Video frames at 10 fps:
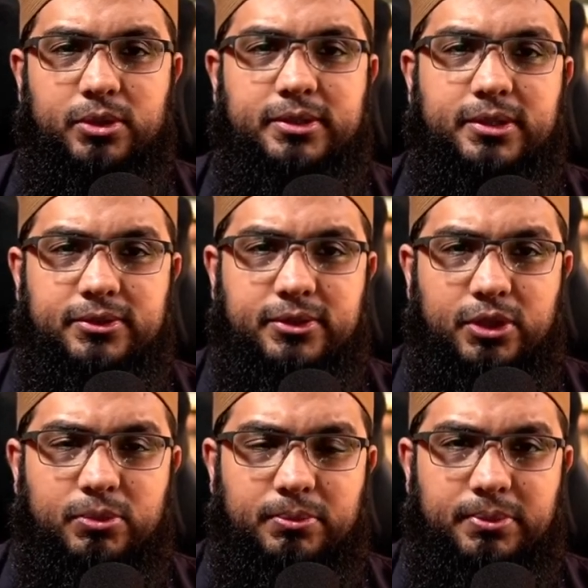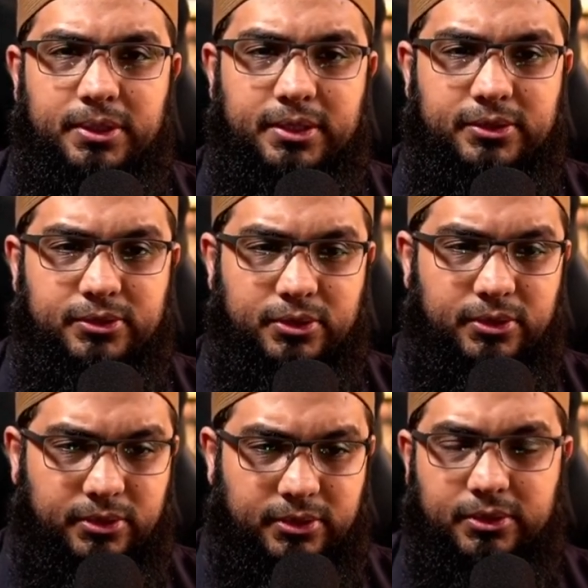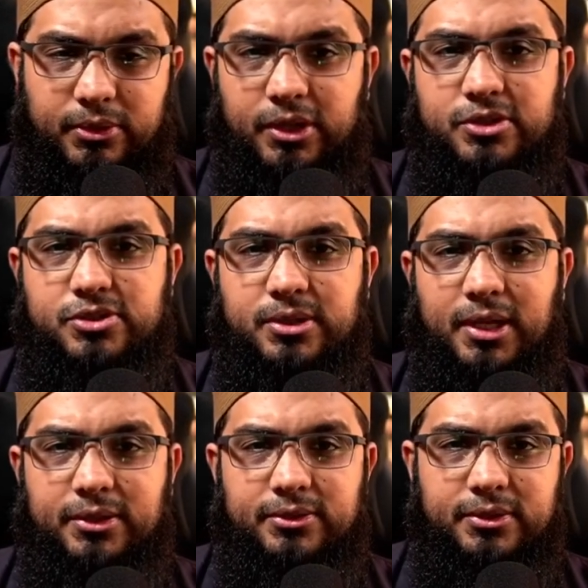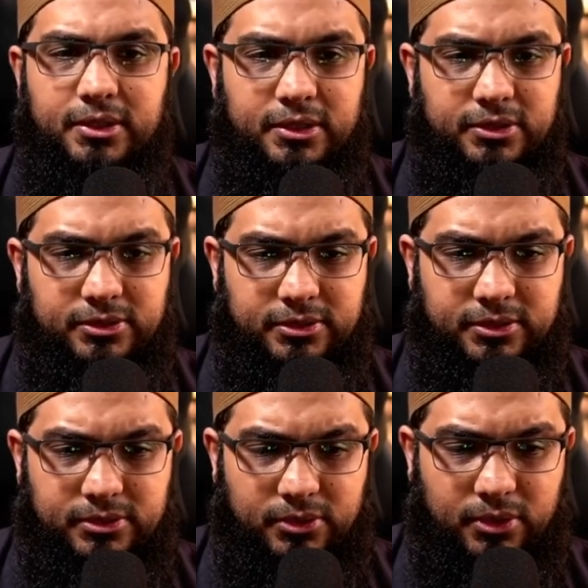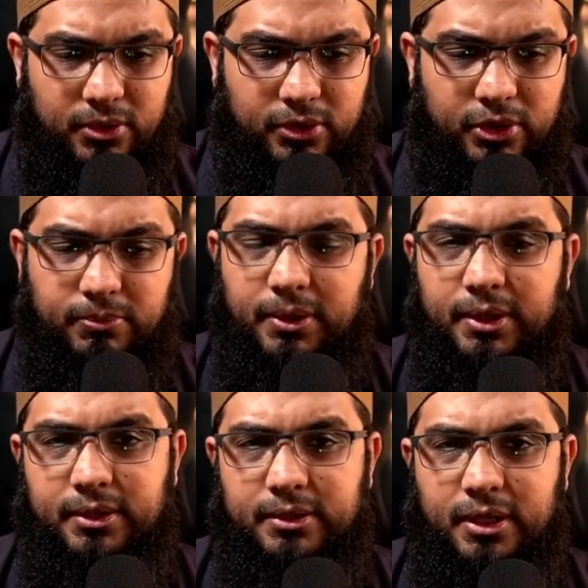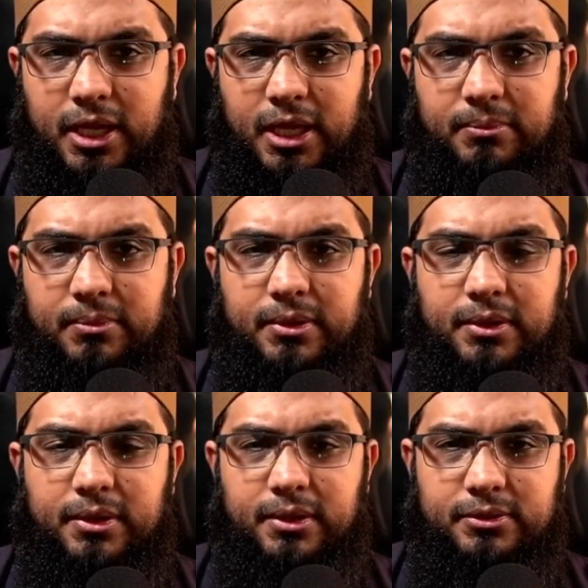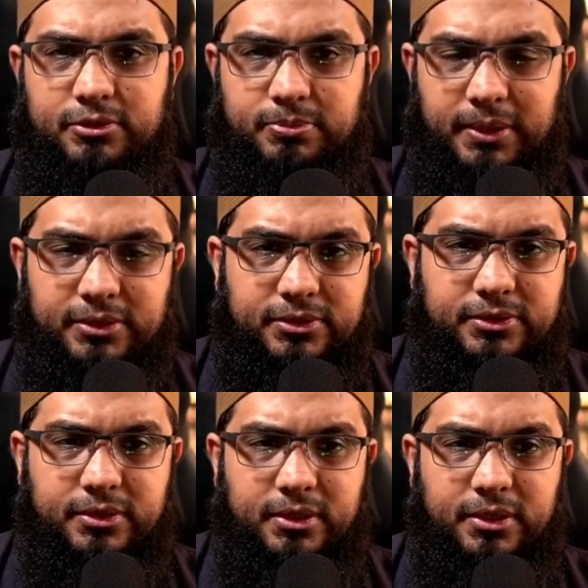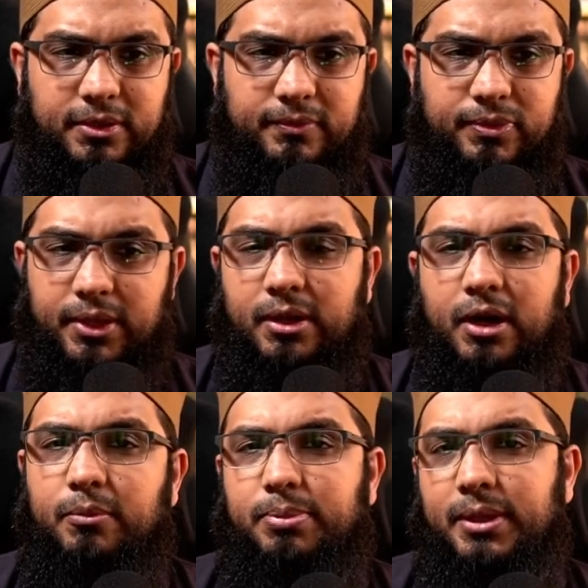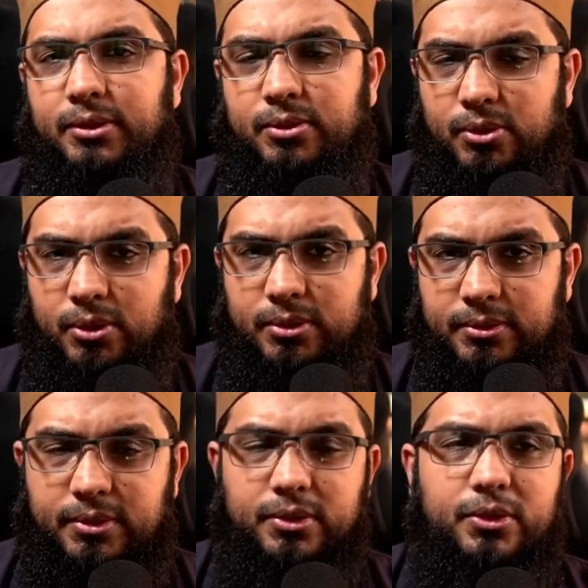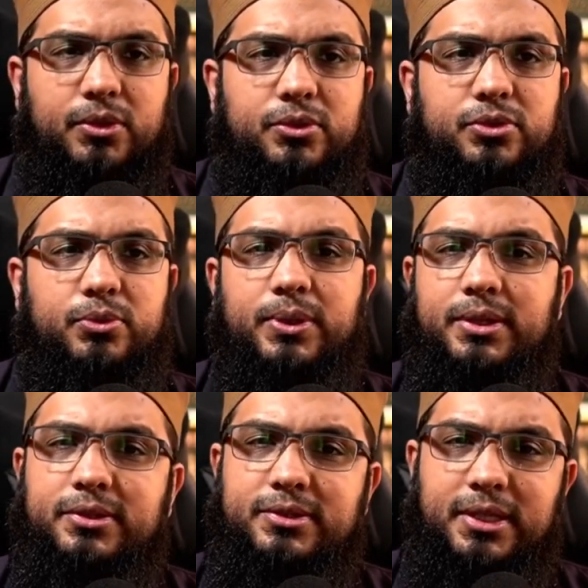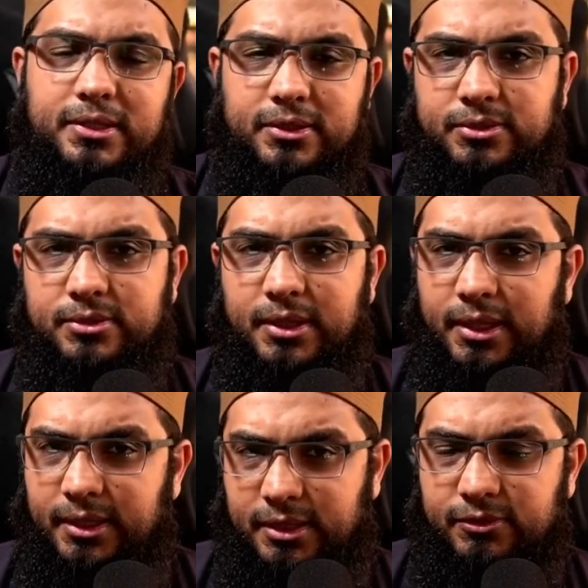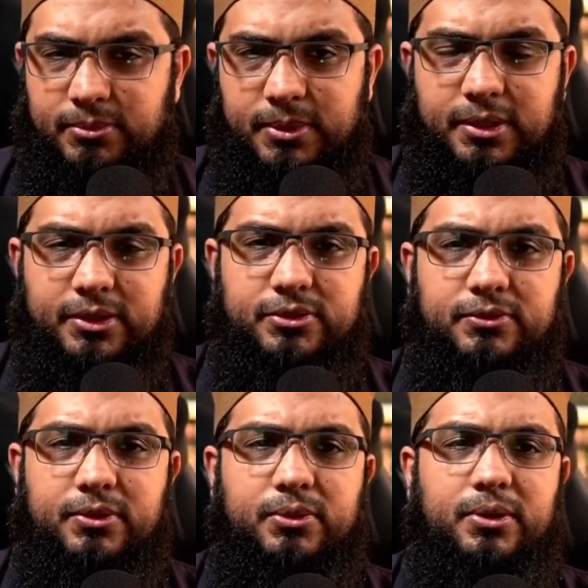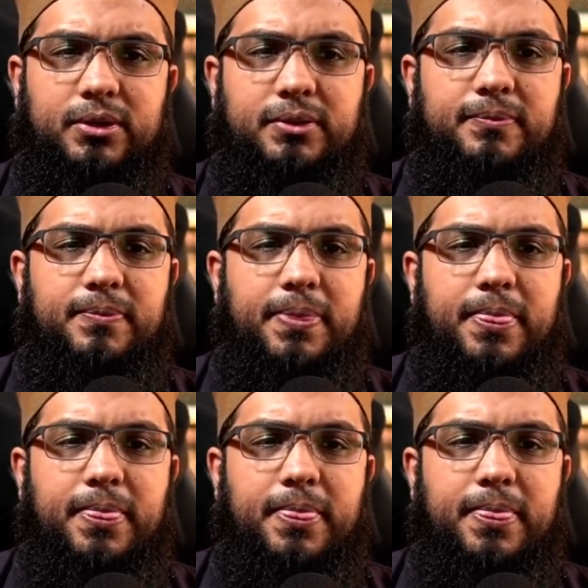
qualities human beings or cre creation has such as occupying time and space um, they can't apply to god so we understand this directly from the text of the quran